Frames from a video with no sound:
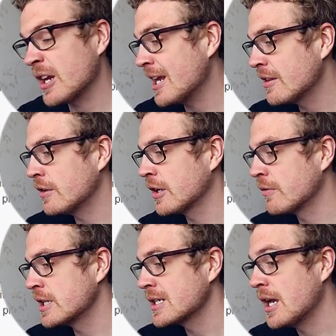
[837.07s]
in the
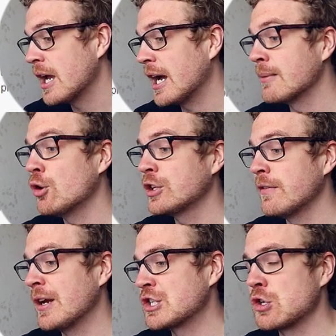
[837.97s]
degrees and a
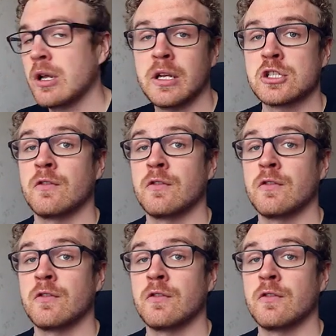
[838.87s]
motivation letter.